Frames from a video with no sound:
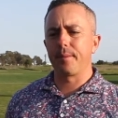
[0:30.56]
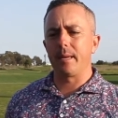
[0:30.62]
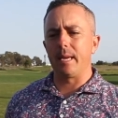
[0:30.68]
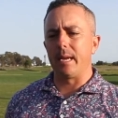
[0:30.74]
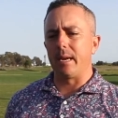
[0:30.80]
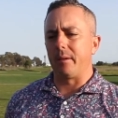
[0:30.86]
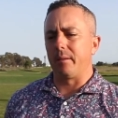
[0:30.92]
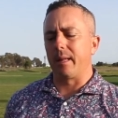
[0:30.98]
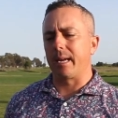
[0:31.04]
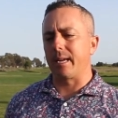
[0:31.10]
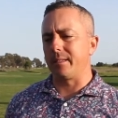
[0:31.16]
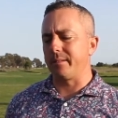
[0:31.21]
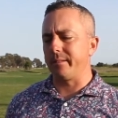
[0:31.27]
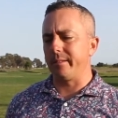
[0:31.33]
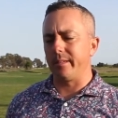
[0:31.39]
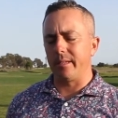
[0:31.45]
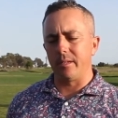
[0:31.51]
you know, like I,
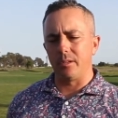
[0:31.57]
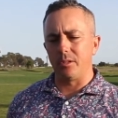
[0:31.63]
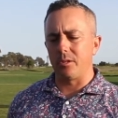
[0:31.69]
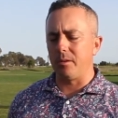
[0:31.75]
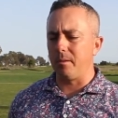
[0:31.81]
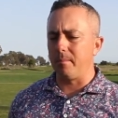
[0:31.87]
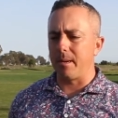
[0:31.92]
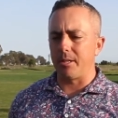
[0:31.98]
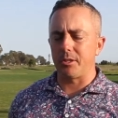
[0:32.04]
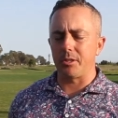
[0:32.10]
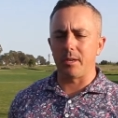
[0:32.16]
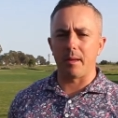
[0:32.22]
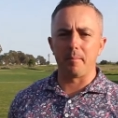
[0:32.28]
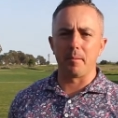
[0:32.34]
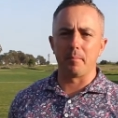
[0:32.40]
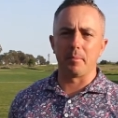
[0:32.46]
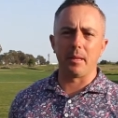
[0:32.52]
you, you, mentioned,
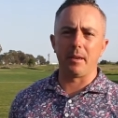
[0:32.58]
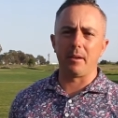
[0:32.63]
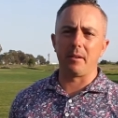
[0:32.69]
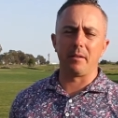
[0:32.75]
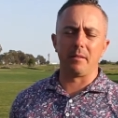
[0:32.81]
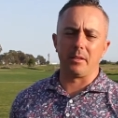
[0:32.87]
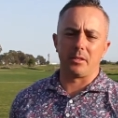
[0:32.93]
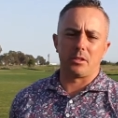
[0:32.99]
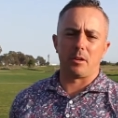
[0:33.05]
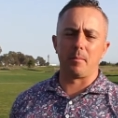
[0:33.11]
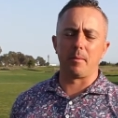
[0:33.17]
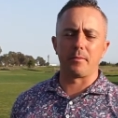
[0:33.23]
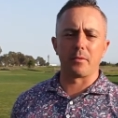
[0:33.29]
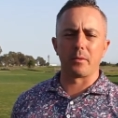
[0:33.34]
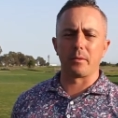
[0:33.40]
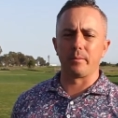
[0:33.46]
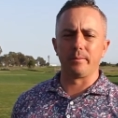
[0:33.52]
I've been playing this
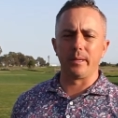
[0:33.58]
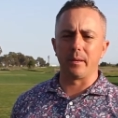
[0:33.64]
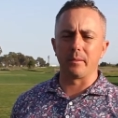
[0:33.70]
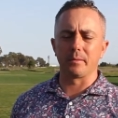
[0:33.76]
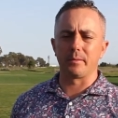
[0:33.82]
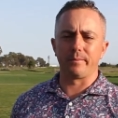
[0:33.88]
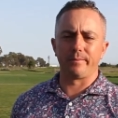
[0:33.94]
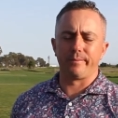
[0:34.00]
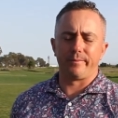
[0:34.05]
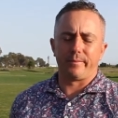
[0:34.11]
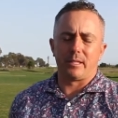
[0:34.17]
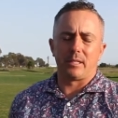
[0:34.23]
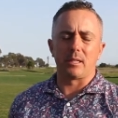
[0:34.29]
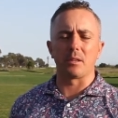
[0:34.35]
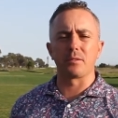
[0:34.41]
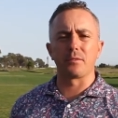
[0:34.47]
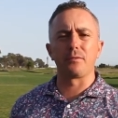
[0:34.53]
tournament for you know
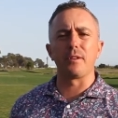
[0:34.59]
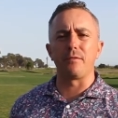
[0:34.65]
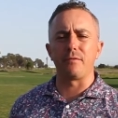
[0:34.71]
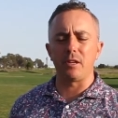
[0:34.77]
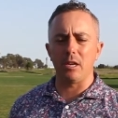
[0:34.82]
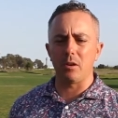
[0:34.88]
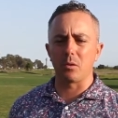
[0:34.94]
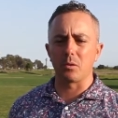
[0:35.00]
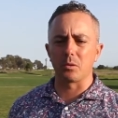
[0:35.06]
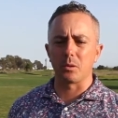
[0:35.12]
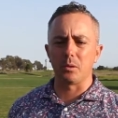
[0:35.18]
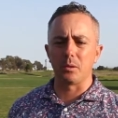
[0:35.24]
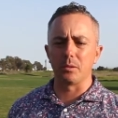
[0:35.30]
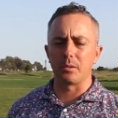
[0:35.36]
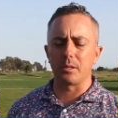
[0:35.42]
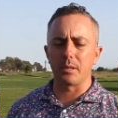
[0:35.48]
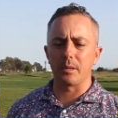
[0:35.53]
since I was 15 years
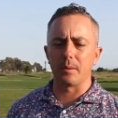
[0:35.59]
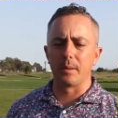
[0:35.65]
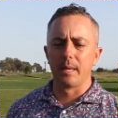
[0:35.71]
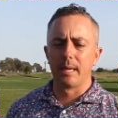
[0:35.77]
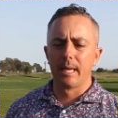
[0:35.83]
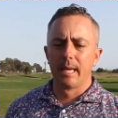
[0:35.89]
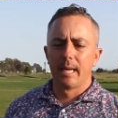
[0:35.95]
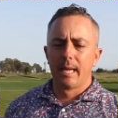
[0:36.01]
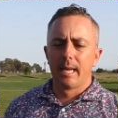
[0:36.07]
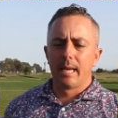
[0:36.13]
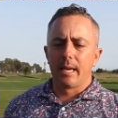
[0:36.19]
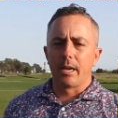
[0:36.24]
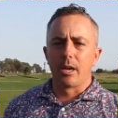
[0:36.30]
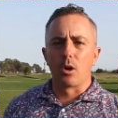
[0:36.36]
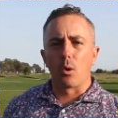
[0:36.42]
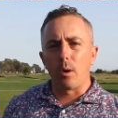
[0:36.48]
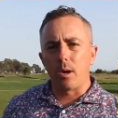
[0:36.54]
old. So
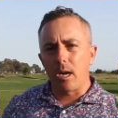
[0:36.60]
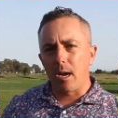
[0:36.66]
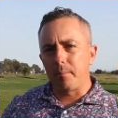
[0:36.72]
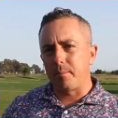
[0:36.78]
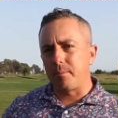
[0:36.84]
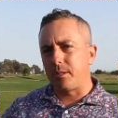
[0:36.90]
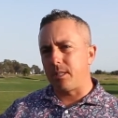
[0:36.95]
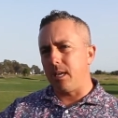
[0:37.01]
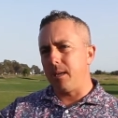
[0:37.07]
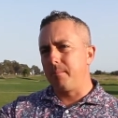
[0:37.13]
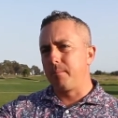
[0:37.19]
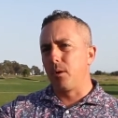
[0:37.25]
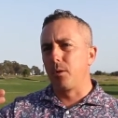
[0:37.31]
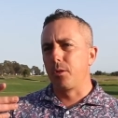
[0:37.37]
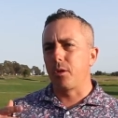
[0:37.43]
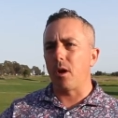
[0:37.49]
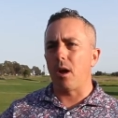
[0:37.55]
growing up, seeing
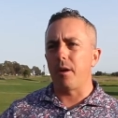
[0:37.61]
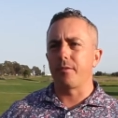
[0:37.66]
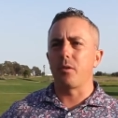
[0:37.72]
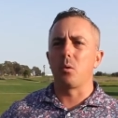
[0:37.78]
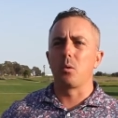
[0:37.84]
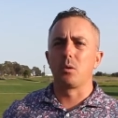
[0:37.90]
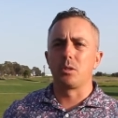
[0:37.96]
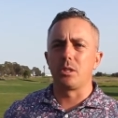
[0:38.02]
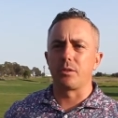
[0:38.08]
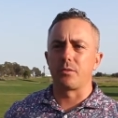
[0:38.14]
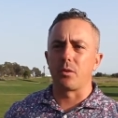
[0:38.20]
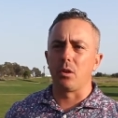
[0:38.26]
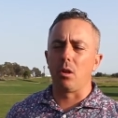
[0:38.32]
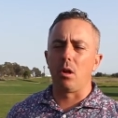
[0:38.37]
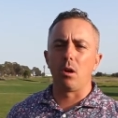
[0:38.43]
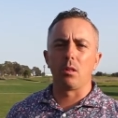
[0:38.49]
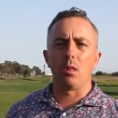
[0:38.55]
both golf courses for
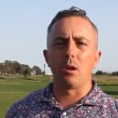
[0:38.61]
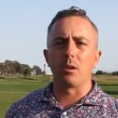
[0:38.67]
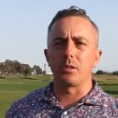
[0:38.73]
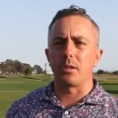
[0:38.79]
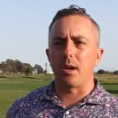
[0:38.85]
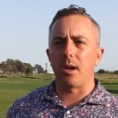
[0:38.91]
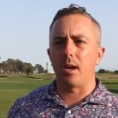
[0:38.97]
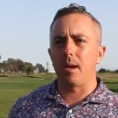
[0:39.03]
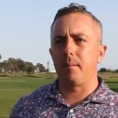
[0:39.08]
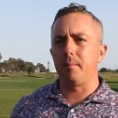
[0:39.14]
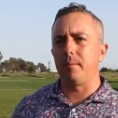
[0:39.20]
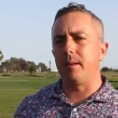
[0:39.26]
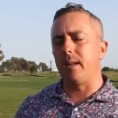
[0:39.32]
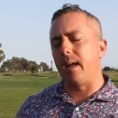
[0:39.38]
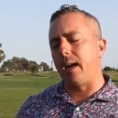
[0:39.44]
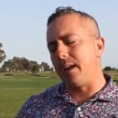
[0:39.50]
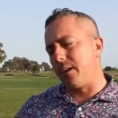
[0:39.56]
a long, long time.
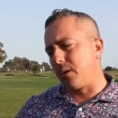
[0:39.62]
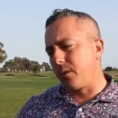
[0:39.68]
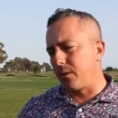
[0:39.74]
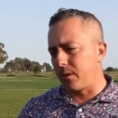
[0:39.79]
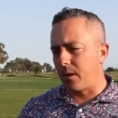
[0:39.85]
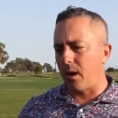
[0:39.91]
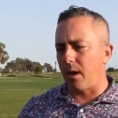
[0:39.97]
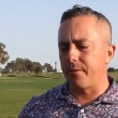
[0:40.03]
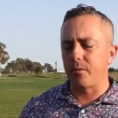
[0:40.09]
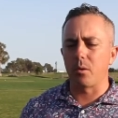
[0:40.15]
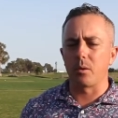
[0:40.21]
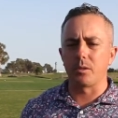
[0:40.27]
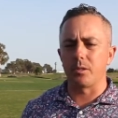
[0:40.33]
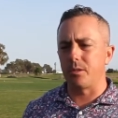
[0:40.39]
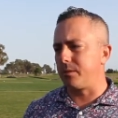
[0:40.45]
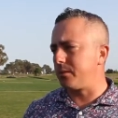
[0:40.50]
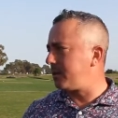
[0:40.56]
And I know the golf
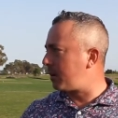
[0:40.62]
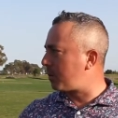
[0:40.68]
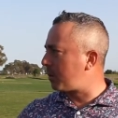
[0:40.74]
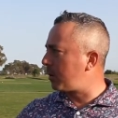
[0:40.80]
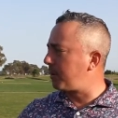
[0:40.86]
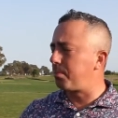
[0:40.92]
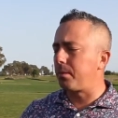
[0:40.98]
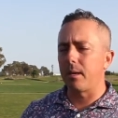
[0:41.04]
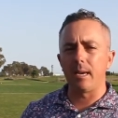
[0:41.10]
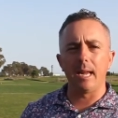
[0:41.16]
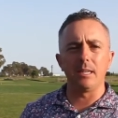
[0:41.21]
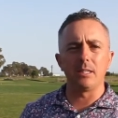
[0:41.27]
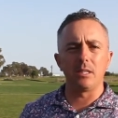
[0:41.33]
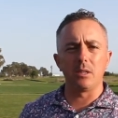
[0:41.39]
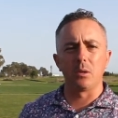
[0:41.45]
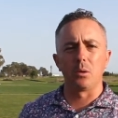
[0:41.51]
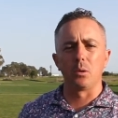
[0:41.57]
courses, you know, we're only playing
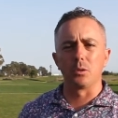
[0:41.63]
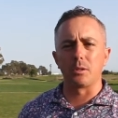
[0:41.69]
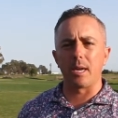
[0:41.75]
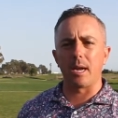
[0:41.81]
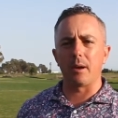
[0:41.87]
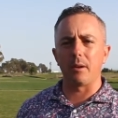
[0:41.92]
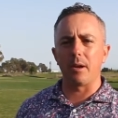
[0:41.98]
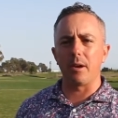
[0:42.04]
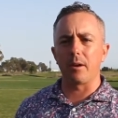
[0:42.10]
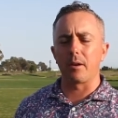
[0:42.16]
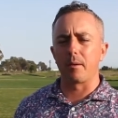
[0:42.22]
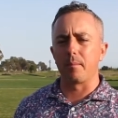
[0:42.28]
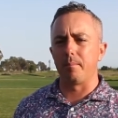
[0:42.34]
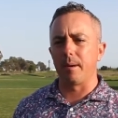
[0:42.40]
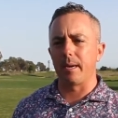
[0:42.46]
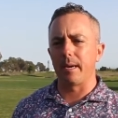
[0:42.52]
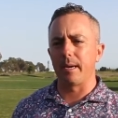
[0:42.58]
18 holes now
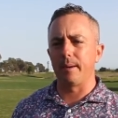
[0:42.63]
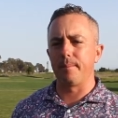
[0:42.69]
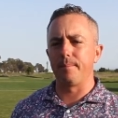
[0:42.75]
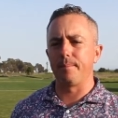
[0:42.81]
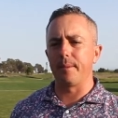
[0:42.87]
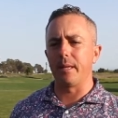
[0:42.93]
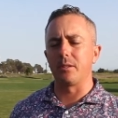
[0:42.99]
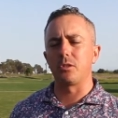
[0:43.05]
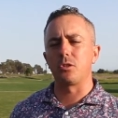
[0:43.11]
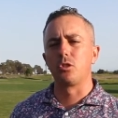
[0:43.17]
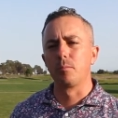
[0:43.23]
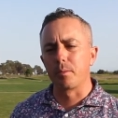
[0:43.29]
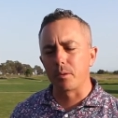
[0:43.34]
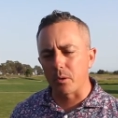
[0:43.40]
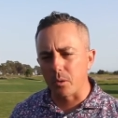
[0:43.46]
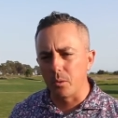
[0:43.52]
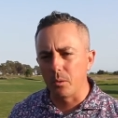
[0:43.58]
here, but um, it's
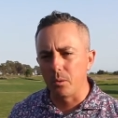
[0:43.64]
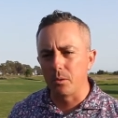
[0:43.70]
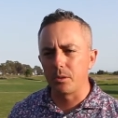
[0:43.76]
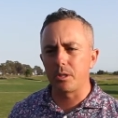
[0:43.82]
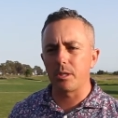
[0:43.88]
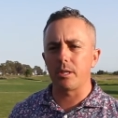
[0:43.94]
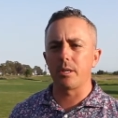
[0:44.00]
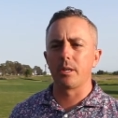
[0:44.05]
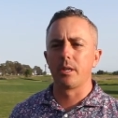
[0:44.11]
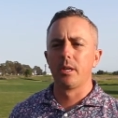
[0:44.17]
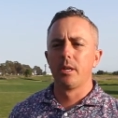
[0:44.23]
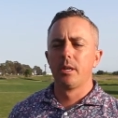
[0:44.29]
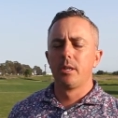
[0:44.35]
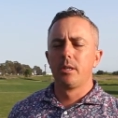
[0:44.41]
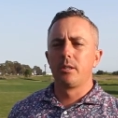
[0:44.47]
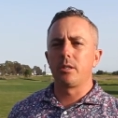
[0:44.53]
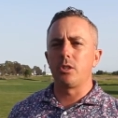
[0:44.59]
super cool to
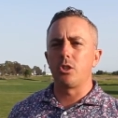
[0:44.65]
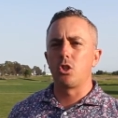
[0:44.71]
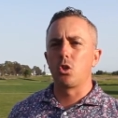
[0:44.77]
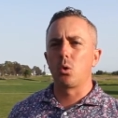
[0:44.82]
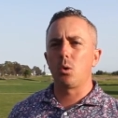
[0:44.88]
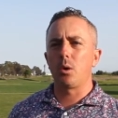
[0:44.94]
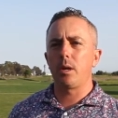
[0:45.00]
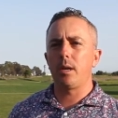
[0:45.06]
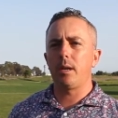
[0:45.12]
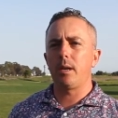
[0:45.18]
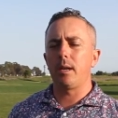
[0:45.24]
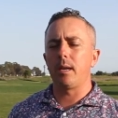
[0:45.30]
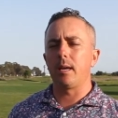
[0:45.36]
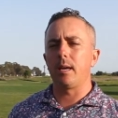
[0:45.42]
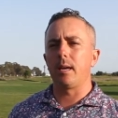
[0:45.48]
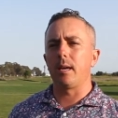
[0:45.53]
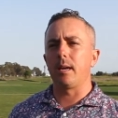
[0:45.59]
to
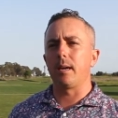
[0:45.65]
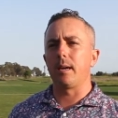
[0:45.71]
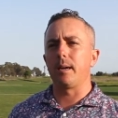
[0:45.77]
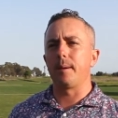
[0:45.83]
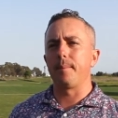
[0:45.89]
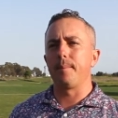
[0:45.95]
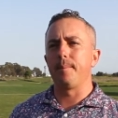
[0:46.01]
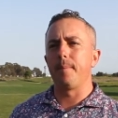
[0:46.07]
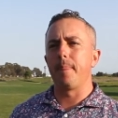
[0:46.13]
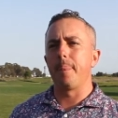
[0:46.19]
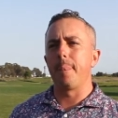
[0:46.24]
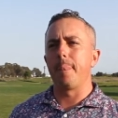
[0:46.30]
join um,